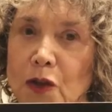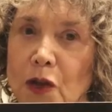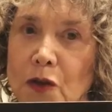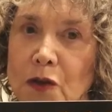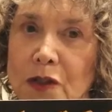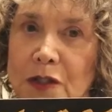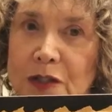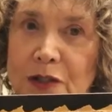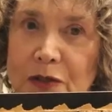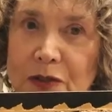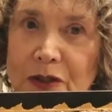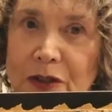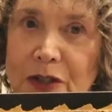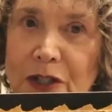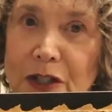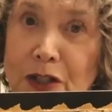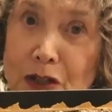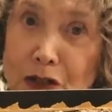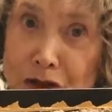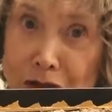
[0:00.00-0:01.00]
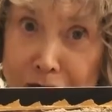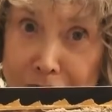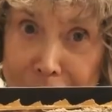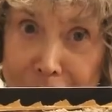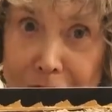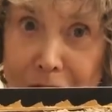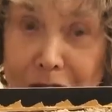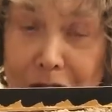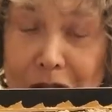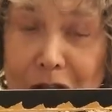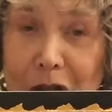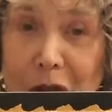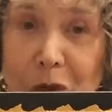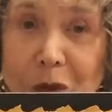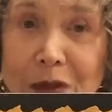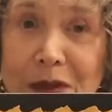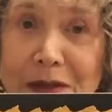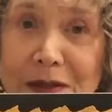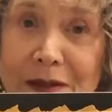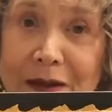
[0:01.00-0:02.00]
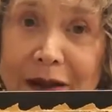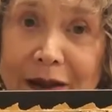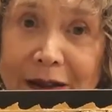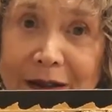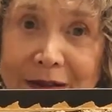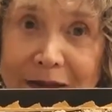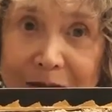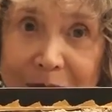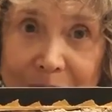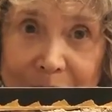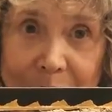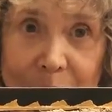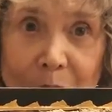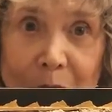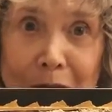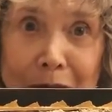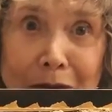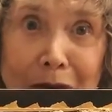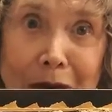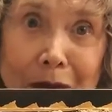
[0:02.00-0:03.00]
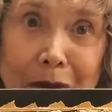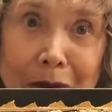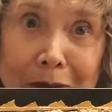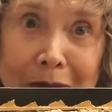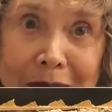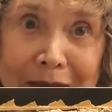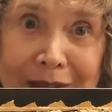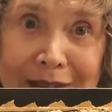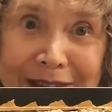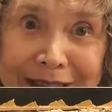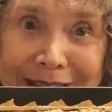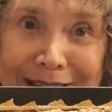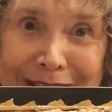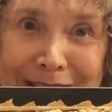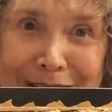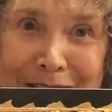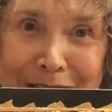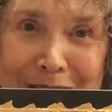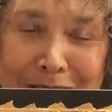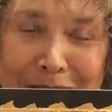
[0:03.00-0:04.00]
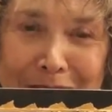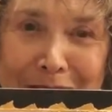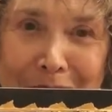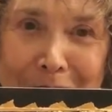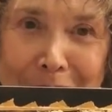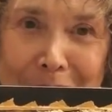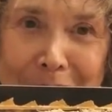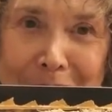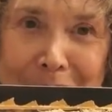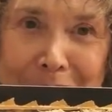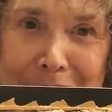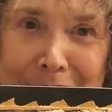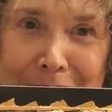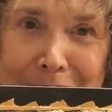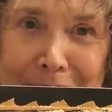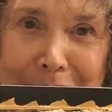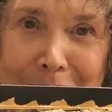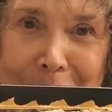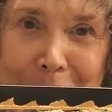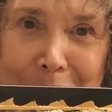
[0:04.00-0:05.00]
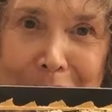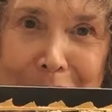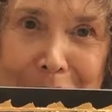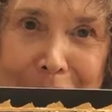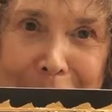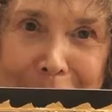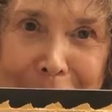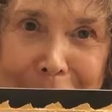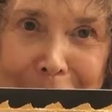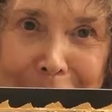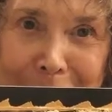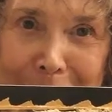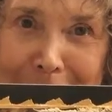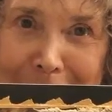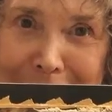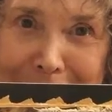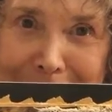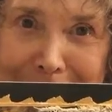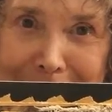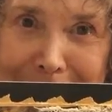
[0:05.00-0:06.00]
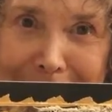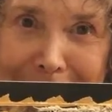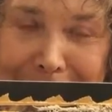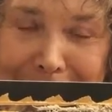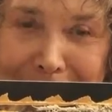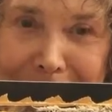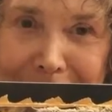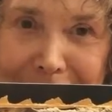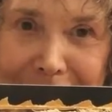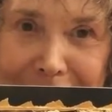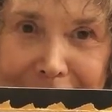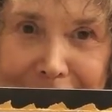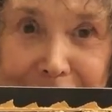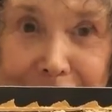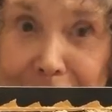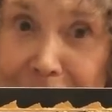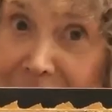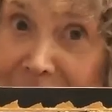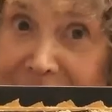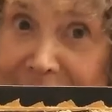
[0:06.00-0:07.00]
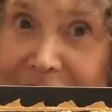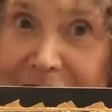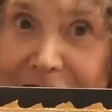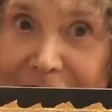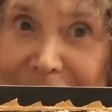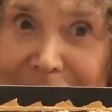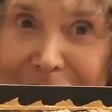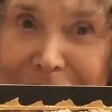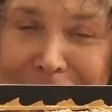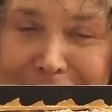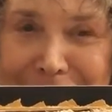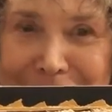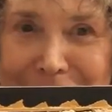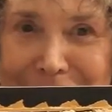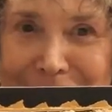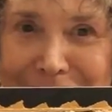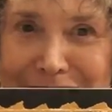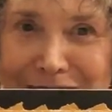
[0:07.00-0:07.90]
yoga teacher who was like well known in San Antonio, and I was like thrilled to get her lace collection, and I've used it in collages.